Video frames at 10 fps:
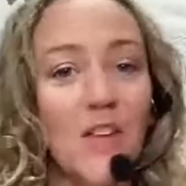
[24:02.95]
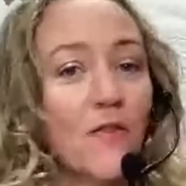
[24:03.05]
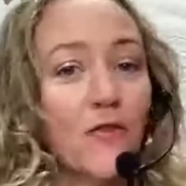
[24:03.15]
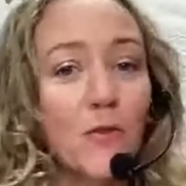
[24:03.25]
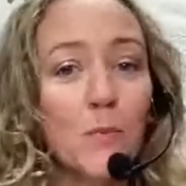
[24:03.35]

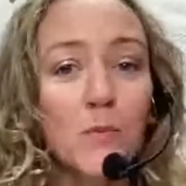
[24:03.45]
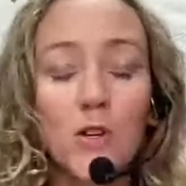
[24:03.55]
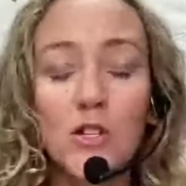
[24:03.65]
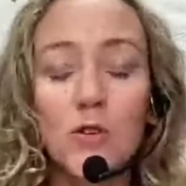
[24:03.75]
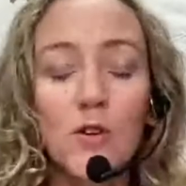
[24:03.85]
And you
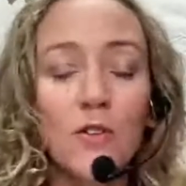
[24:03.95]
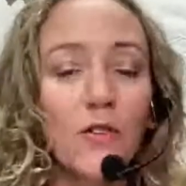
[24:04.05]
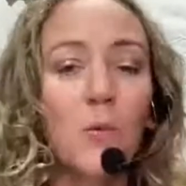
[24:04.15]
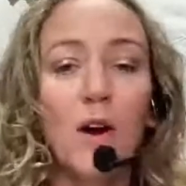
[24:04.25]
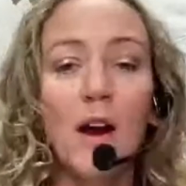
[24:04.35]
can do it
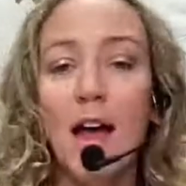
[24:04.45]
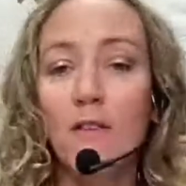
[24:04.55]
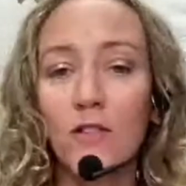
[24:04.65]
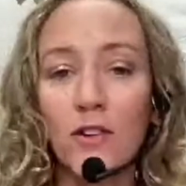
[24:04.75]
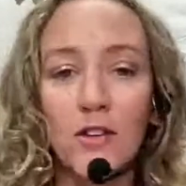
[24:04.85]
from
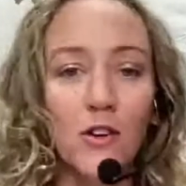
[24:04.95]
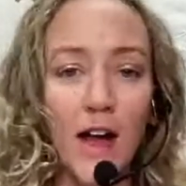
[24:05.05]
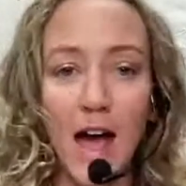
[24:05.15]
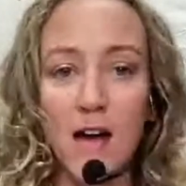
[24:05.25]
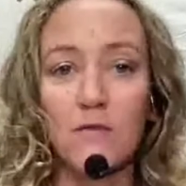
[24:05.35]
wherever
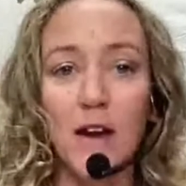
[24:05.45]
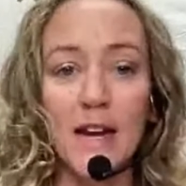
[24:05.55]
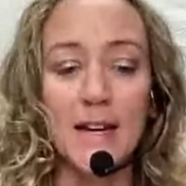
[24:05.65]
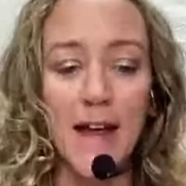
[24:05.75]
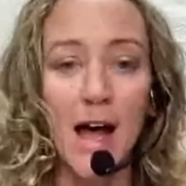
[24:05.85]
you're at
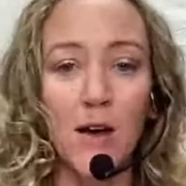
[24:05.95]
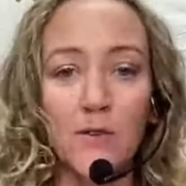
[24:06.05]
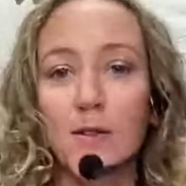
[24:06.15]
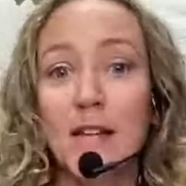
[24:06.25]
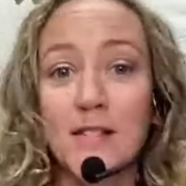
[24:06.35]
right now.
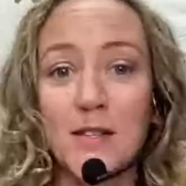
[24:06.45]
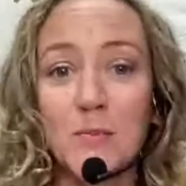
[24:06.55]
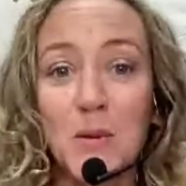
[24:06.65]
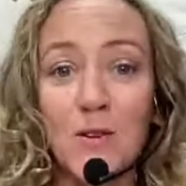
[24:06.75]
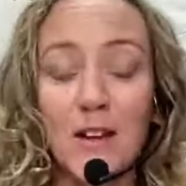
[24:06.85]
So that's the
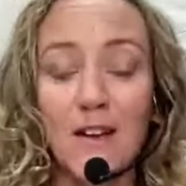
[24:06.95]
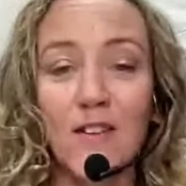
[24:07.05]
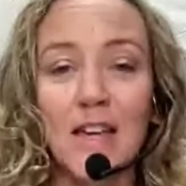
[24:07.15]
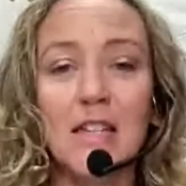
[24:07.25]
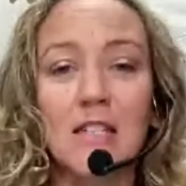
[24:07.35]
beauty of
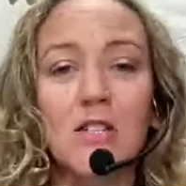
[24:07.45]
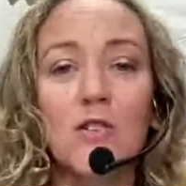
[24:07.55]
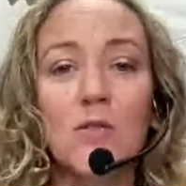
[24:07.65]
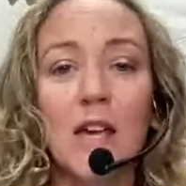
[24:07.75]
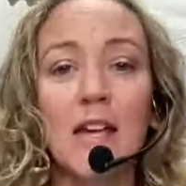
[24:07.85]
it, is
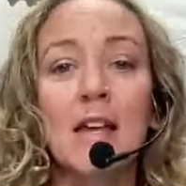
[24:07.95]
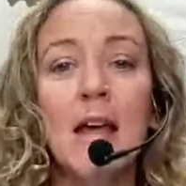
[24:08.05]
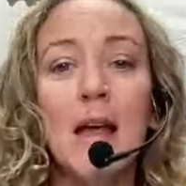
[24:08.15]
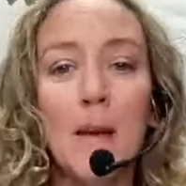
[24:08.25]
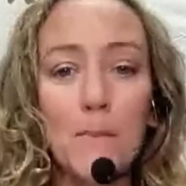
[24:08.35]
you can
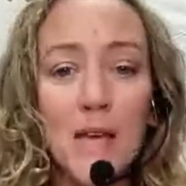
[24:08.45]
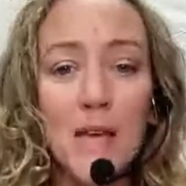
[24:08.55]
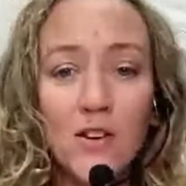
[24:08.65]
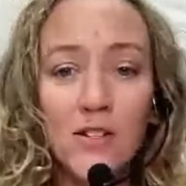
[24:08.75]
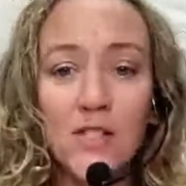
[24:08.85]

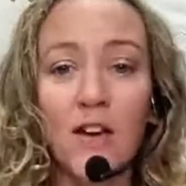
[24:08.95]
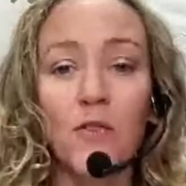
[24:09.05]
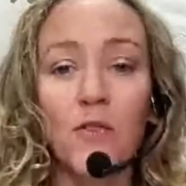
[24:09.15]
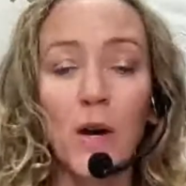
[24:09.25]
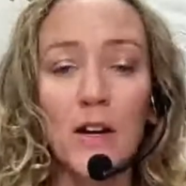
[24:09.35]
meet
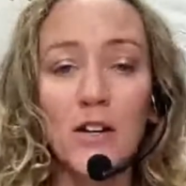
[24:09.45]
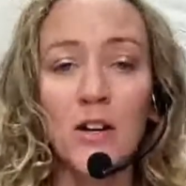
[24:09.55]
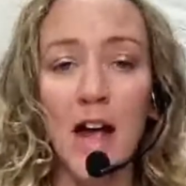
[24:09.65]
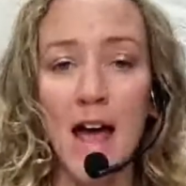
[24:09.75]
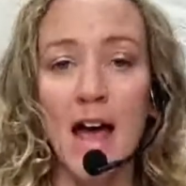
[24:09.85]
yourself where
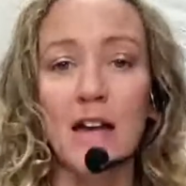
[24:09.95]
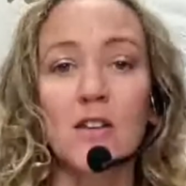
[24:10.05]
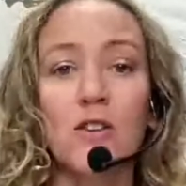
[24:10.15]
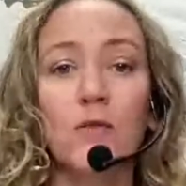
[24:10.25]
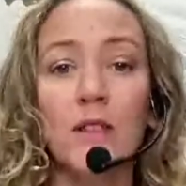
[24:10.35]
you're at
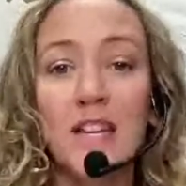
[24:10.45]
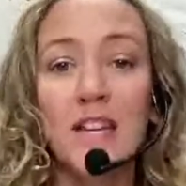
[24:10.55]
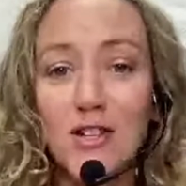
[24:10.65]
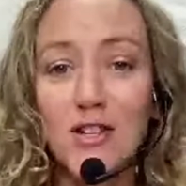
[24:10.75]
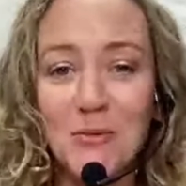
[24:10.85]
in your
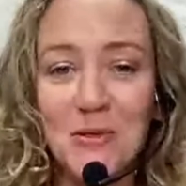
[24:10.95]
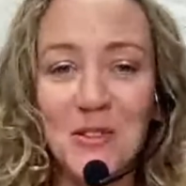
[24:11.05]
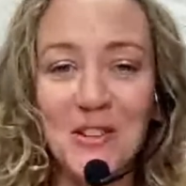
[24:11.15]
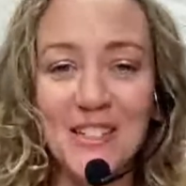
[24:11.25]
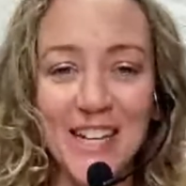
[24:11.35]
relationship
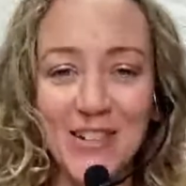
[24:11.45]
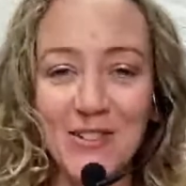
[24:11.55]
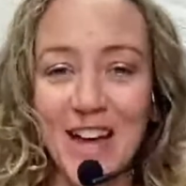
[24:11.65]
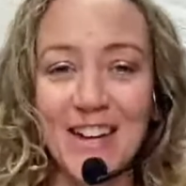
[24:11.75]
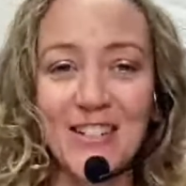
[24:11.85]
with your
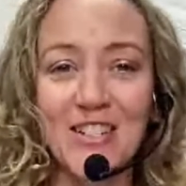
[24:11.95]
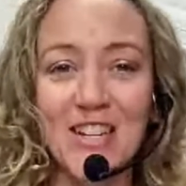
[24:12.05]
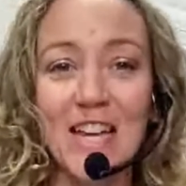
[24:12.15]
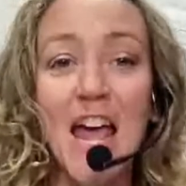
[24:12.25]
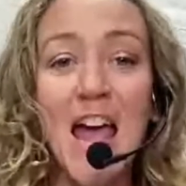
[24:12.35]
sexual
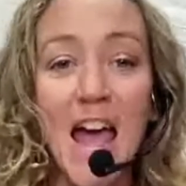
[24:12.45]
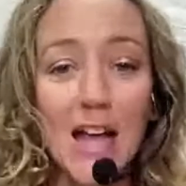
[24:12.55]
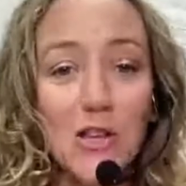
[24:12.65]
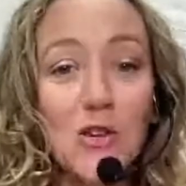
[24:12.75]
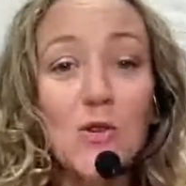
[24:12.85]
energy,
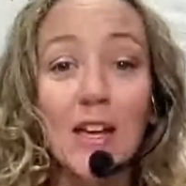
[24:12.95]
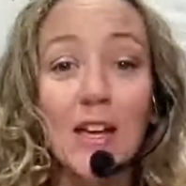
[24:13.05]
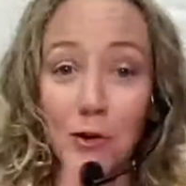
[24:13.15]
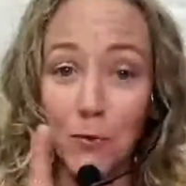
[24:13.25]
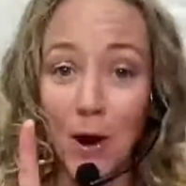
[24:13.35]
and you
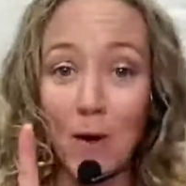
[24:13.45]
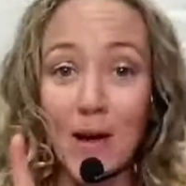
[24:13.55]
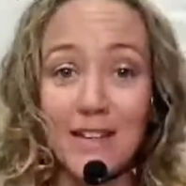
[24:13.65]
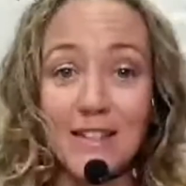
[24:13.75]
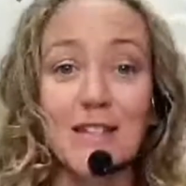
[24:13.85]
can grow
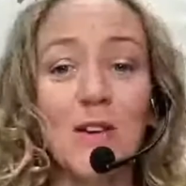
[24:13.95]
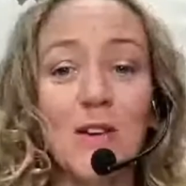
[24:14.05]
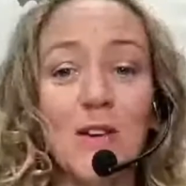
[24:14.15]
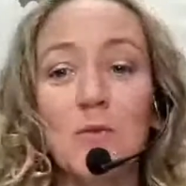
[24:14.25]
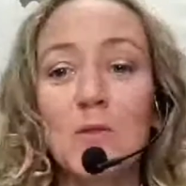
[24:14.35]
it. You
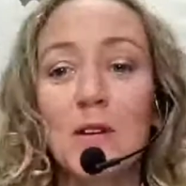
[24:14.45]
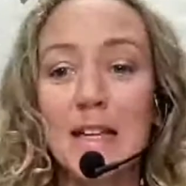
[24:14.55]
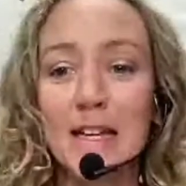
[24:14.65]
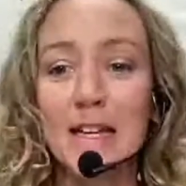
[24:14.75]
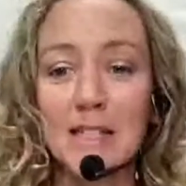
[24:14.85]
can
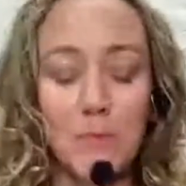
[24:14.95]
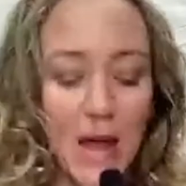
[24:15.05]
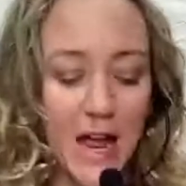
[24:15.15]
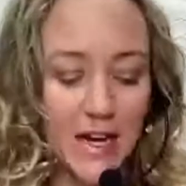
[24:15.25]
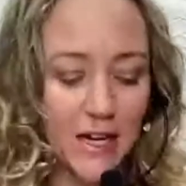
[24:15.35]
really
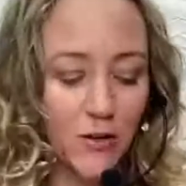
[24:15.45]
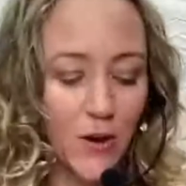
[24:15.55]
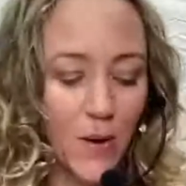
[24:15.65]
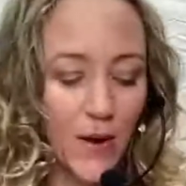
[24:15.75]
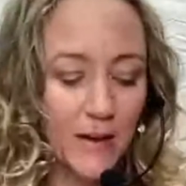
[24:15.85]
expand it and
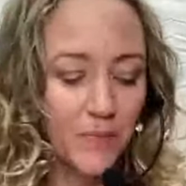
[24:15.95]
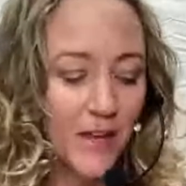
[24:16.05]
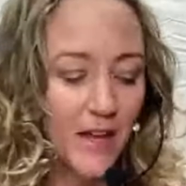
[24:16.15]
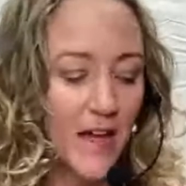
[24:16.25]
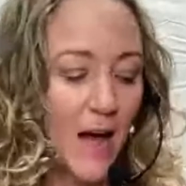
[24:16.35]
grow it.
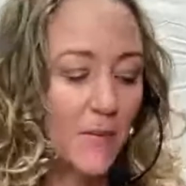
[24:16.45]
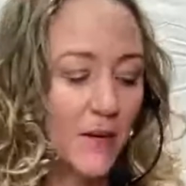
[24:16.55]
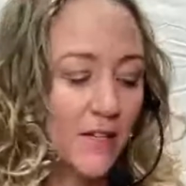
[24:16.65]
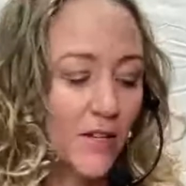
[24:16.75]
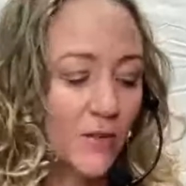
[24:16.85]
I
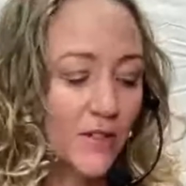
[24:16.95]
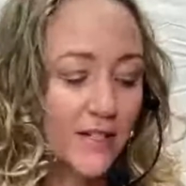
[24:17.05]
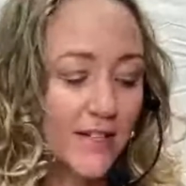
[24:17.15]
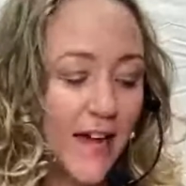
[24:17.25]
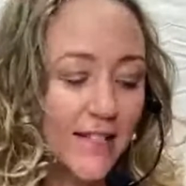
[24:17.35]
mean, so
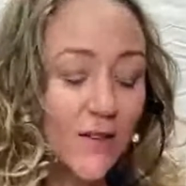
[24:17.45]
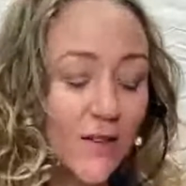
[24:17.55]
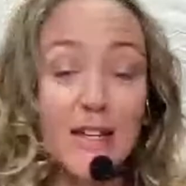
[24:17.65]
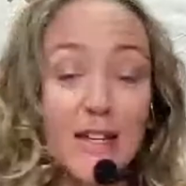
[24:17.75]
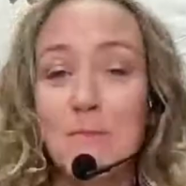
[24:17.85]
does that sound
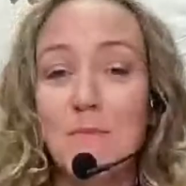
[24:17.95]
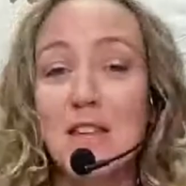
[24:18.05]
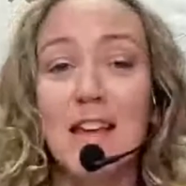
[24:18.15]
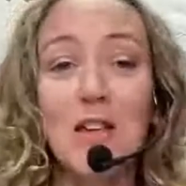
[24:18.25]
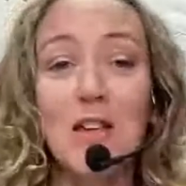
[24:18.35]
like
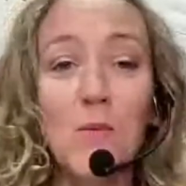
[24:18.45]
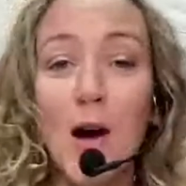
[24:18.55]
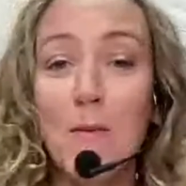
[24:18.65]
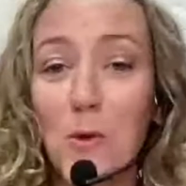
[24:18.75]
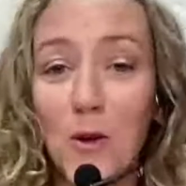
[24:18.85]
something that you
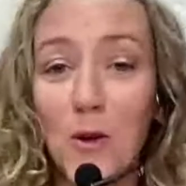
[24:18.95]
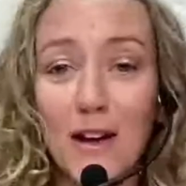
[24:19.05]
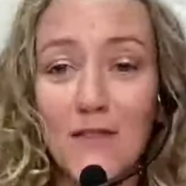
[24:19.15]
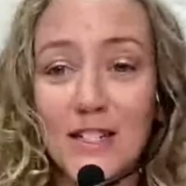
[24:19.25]
want more of?